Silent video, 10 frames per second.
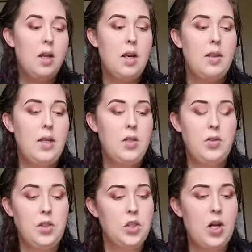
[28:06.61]
Nothing
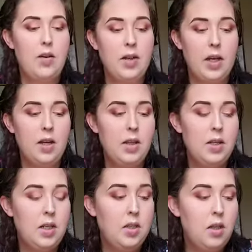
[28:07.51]
too extravagant,
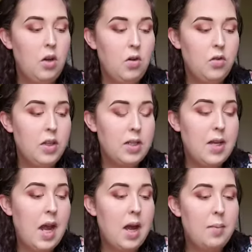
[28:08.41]
nothing over the
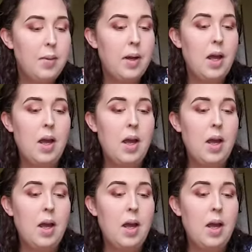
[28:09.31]
top.